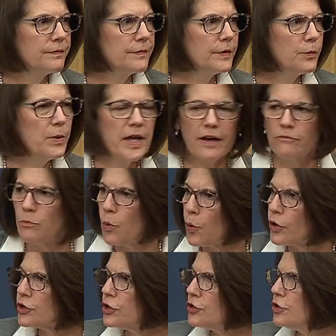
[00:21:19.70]
We have
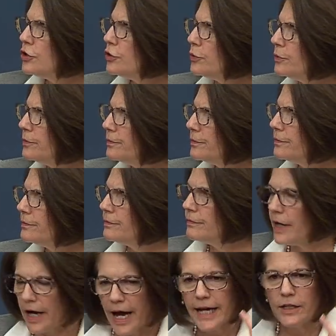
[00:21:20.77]
more to do.
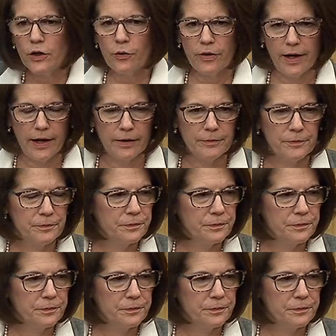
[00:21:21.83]
I know that.